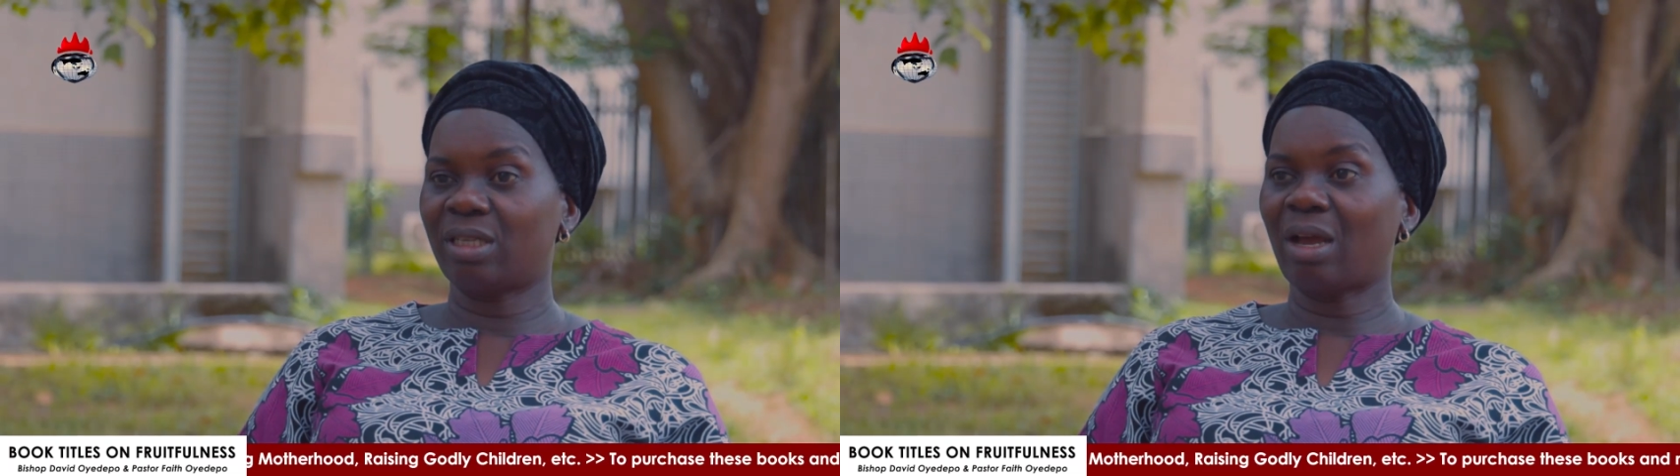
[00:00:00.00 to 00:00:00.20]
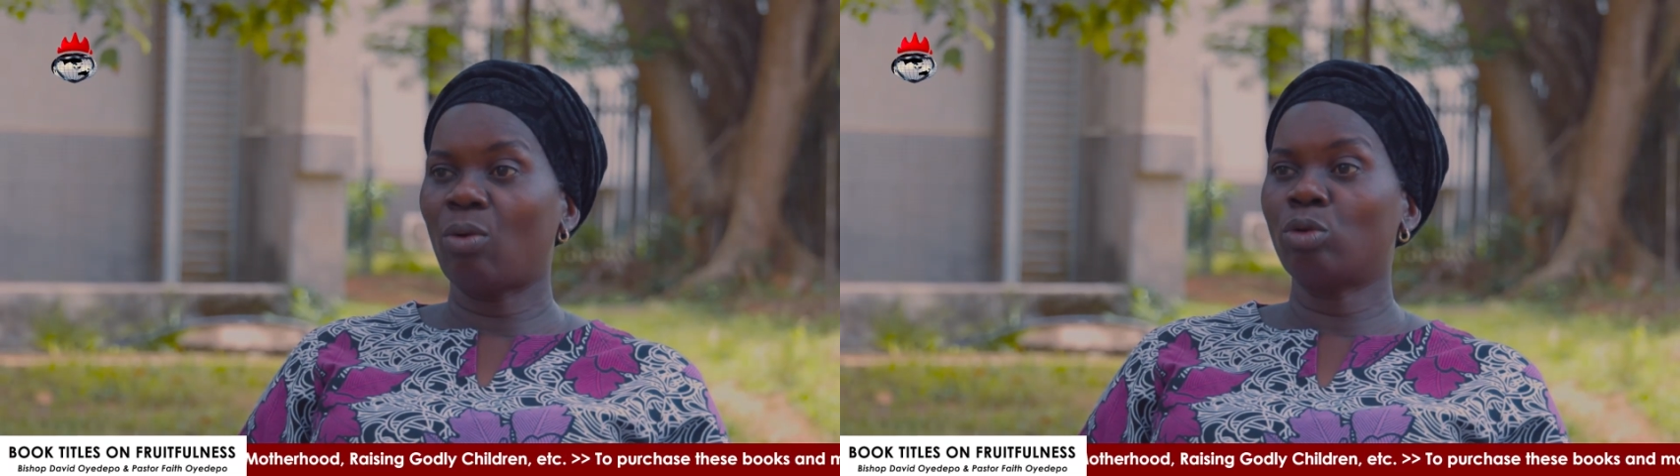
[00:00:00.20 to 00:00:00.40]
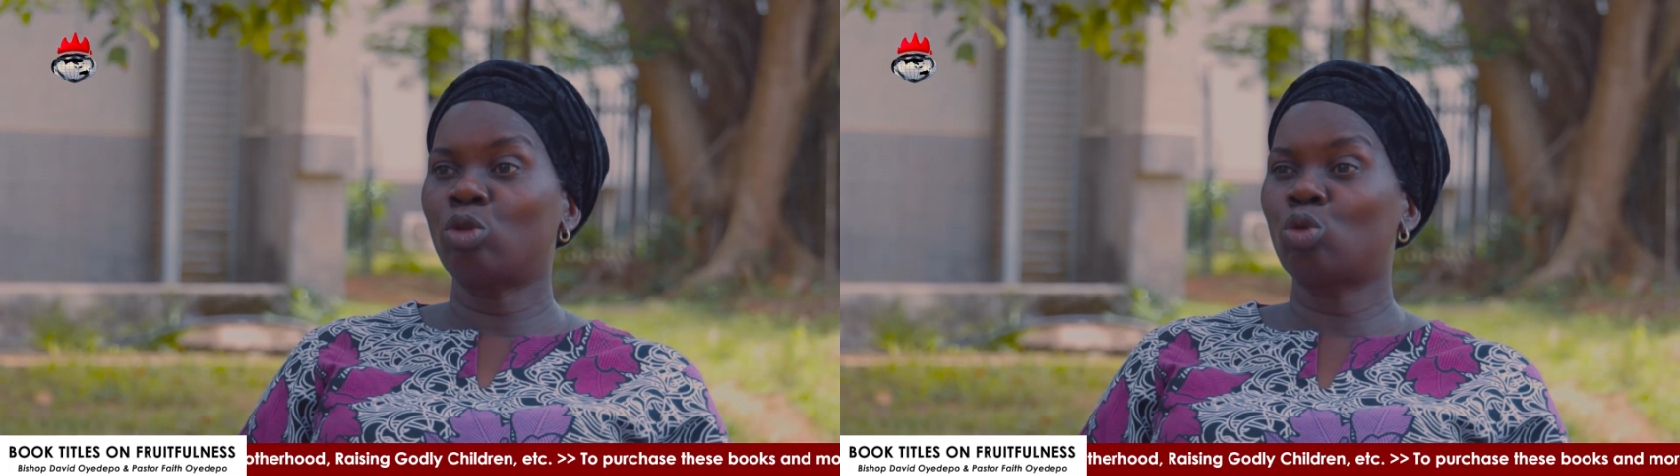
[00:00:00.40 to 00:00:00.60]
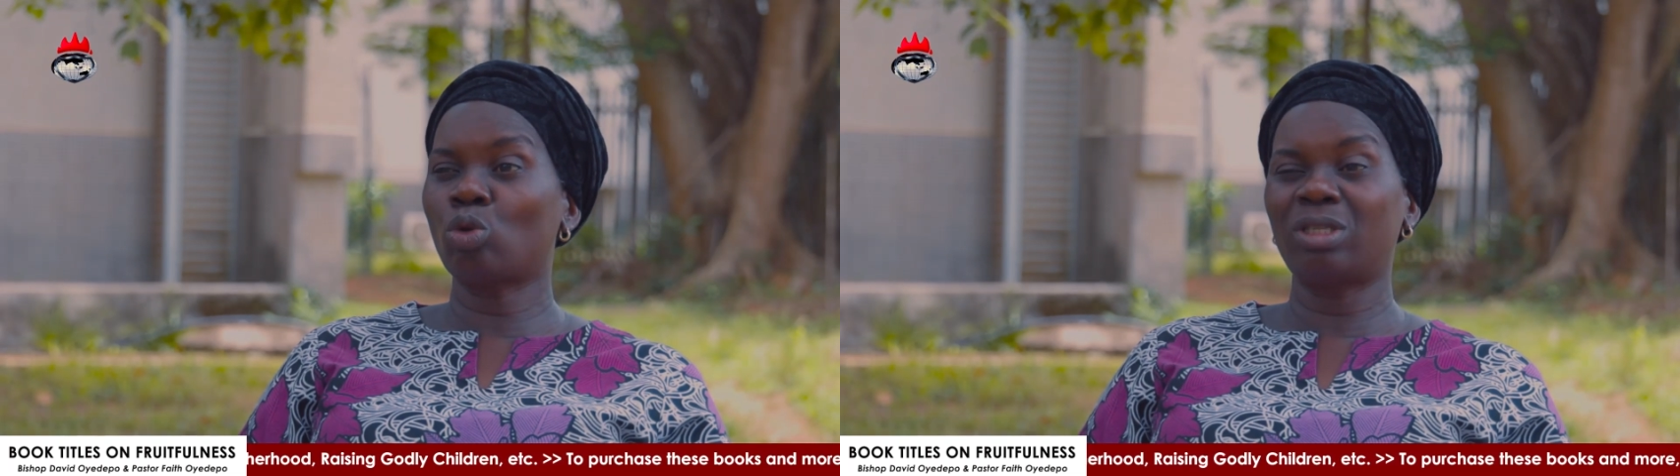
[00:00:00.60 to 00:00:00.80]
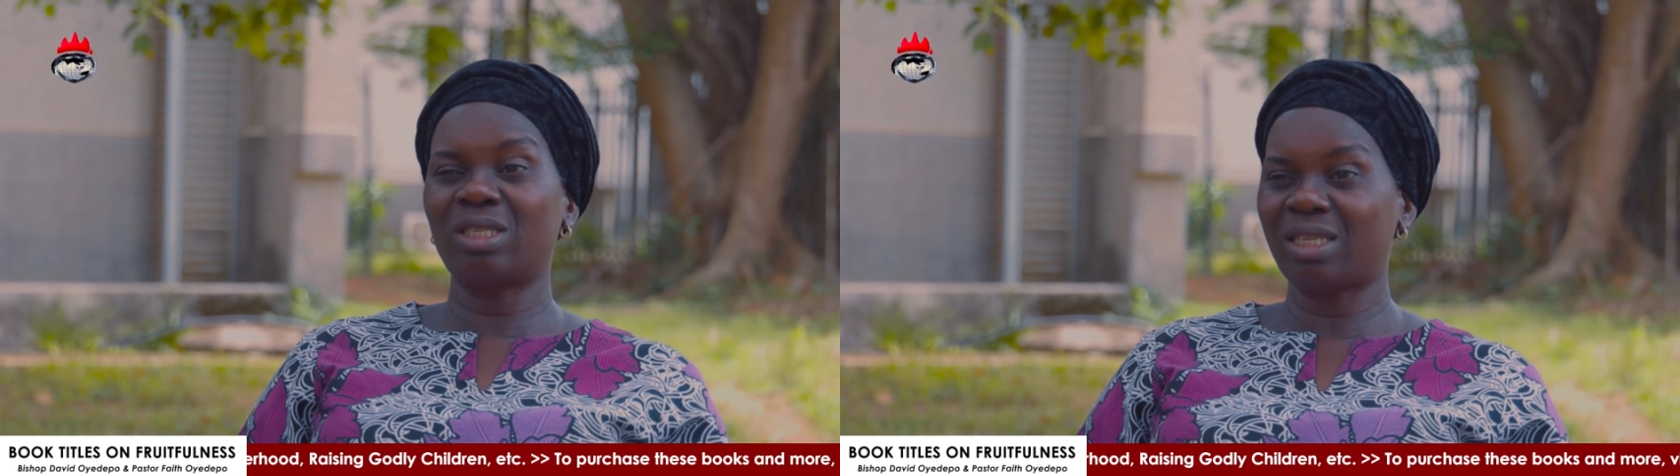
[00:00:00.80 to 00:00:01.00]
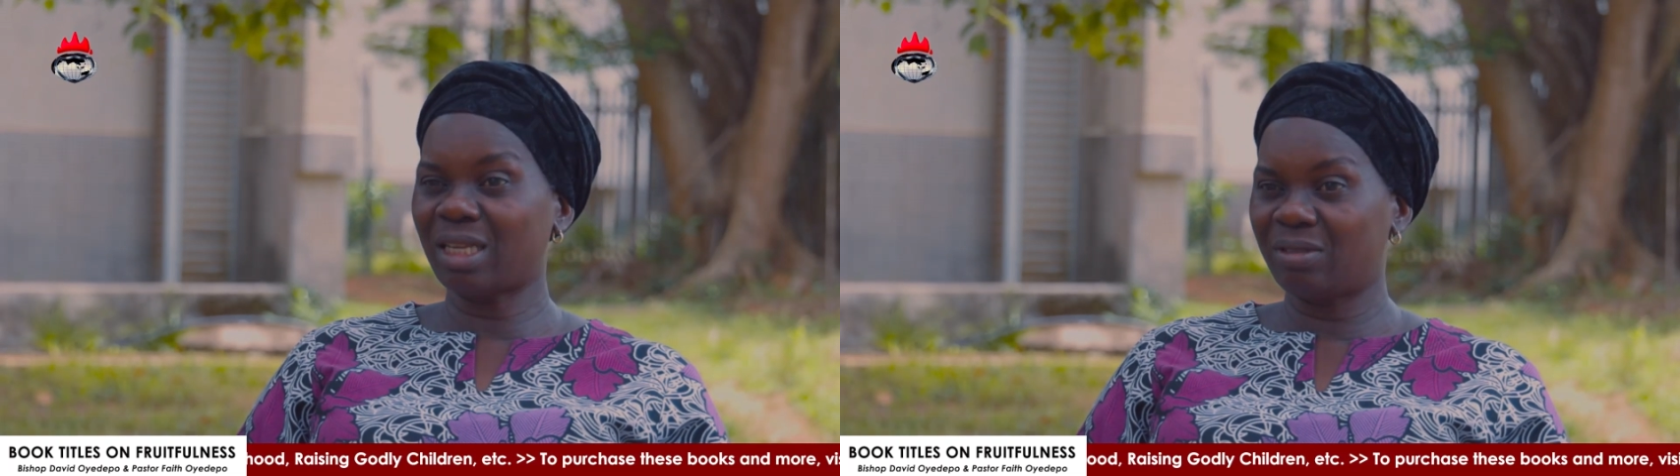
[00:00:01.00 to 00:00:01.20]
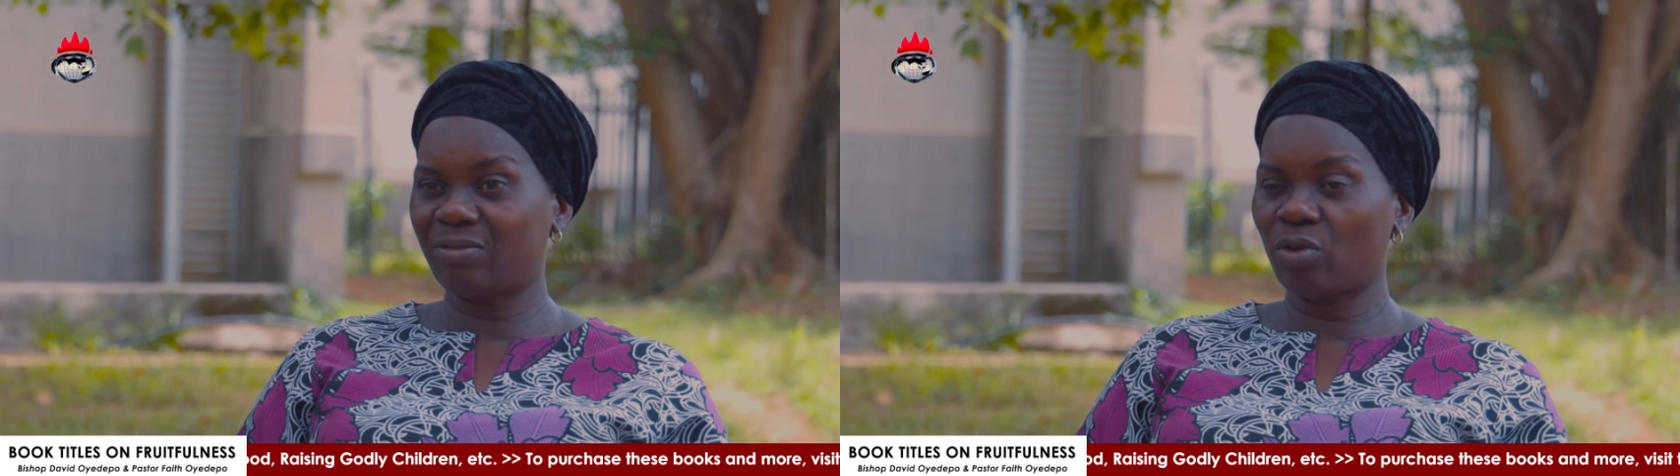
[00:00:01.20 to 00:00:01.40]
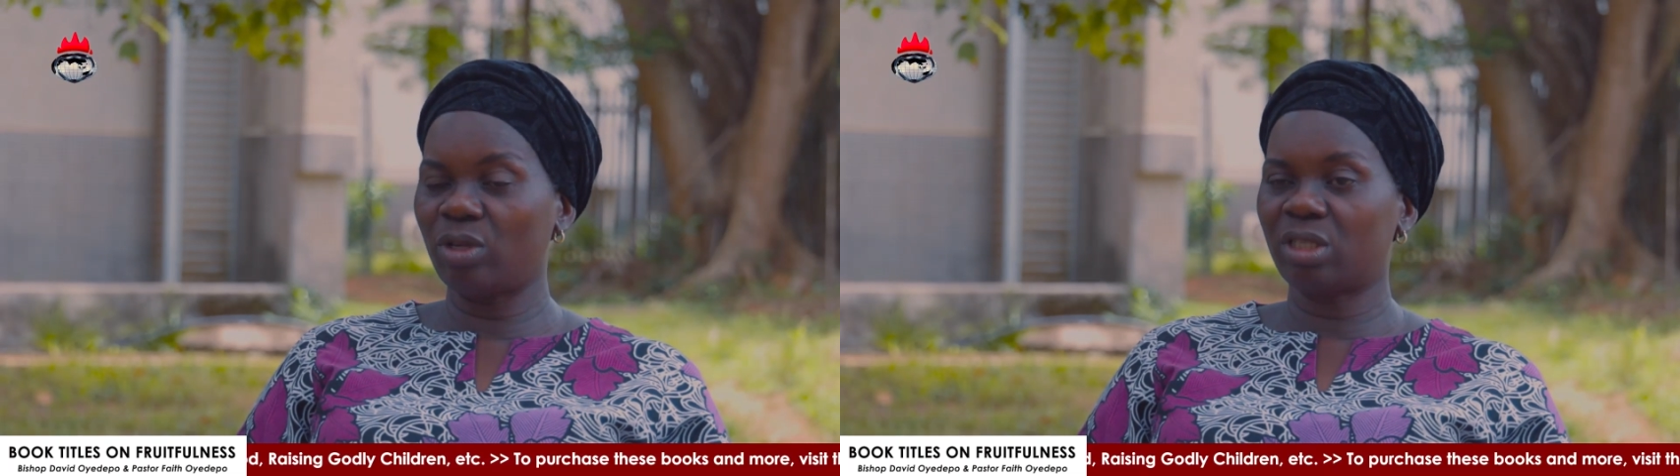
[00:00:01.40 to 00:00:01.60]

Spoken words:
I was so set for